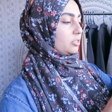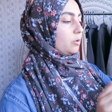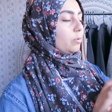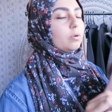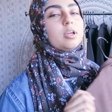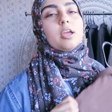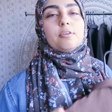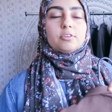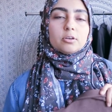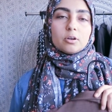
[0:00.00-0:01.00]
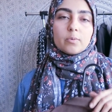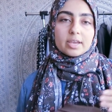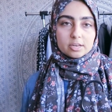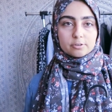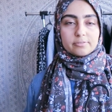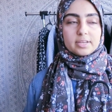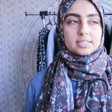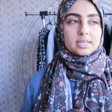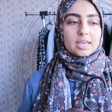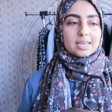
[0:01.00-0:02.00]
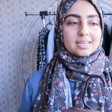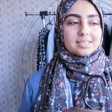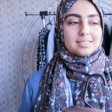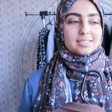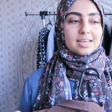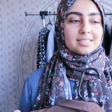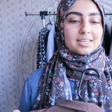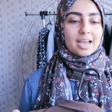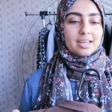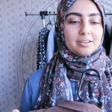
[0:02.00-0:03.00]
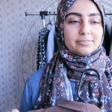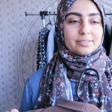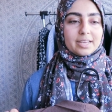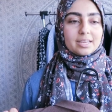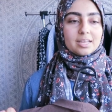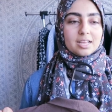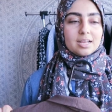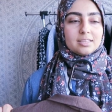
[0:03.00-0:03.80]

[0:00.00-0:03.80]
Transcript: So if you don't know what interfacing is, it's kind of like